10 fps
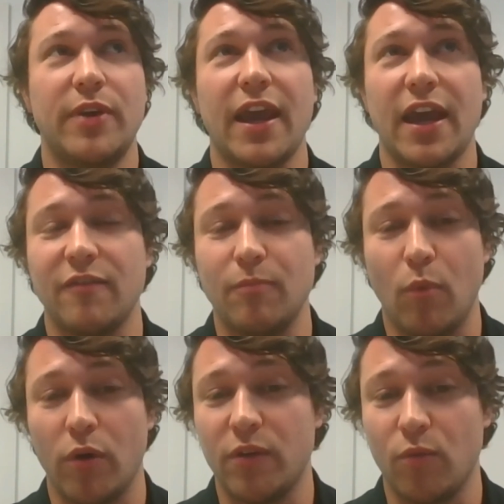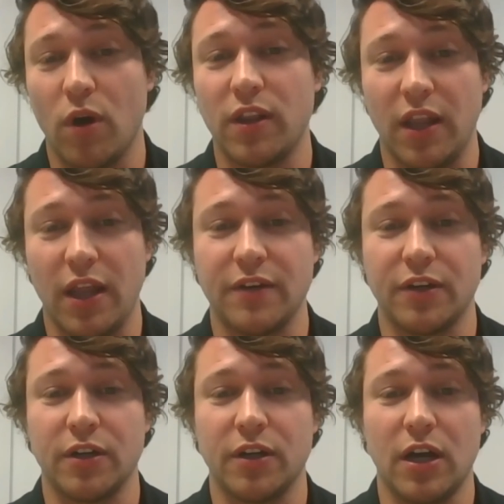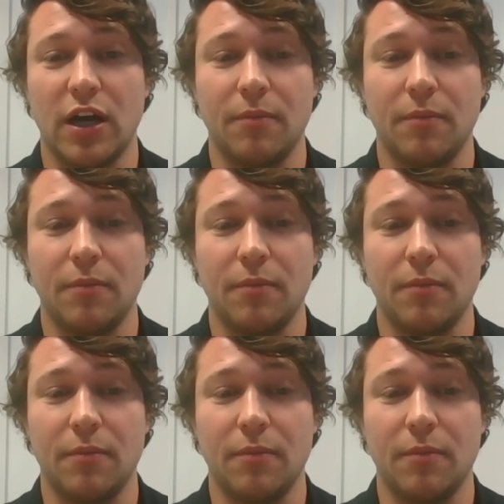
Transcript: can't have more than one lender